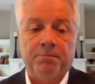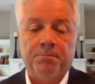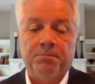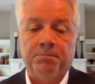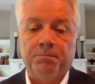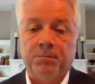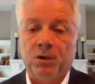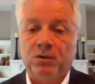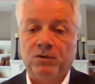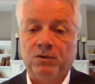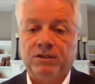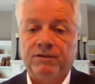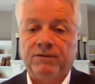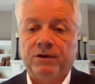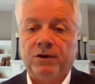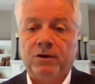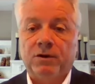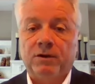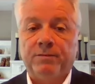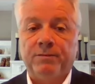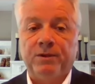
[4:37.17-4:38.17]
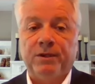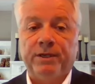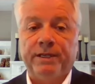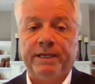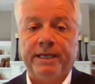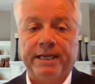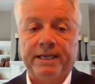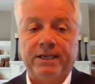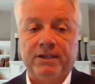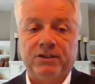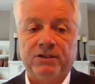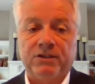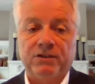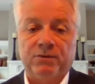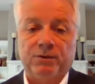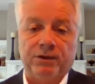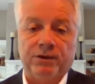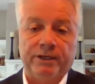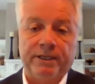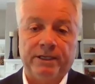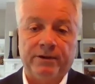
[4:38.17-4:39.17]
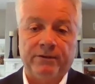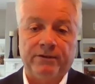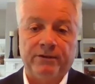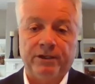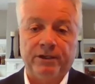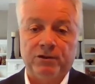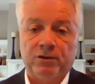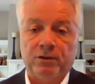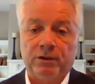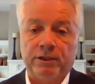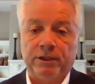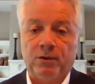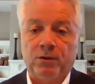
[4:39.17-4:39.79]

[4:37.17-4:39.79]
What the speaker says: Most of our communications, whether individually